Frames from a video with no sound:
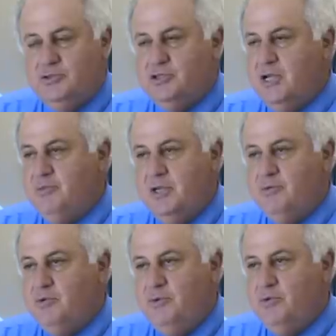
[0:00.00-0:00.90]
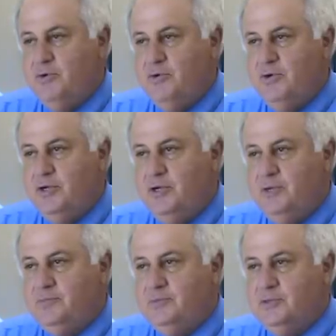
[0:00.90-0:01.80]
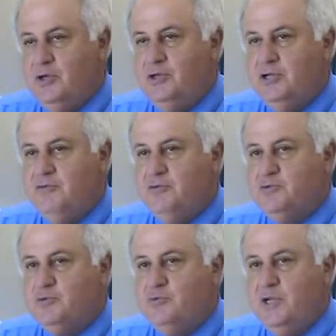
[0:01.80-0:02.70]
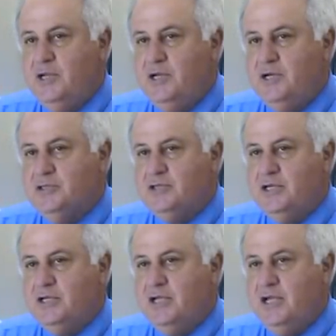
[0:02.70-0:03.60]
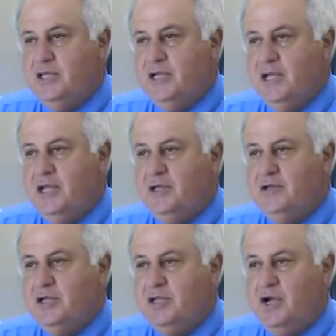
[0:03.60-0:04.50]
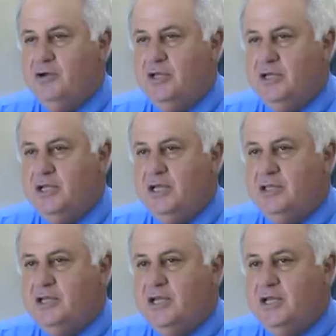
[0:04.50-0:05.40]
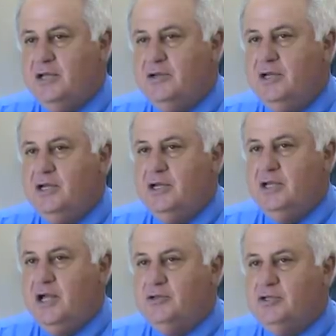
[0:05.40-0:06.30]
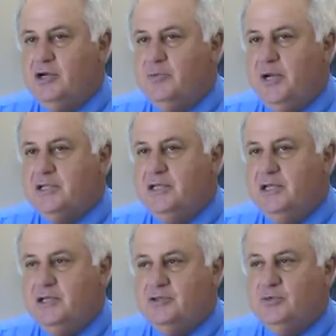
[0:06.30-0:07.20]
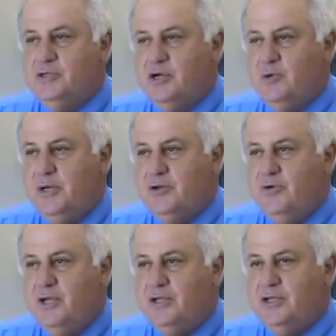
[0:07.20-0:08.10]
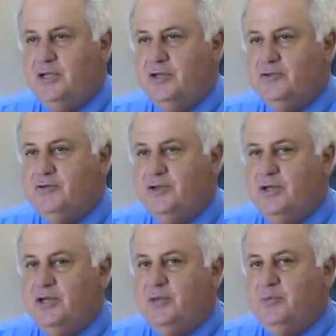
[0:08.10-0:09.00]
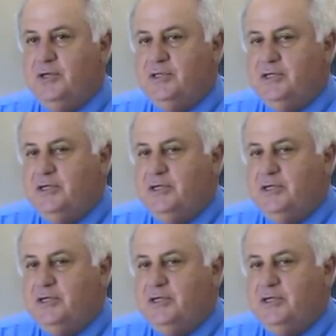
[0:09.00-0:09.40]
the same thing when we were growing up. The only difference between us getting together now and y'all getting together now, y'all talk about kids, we talk about grandkids. But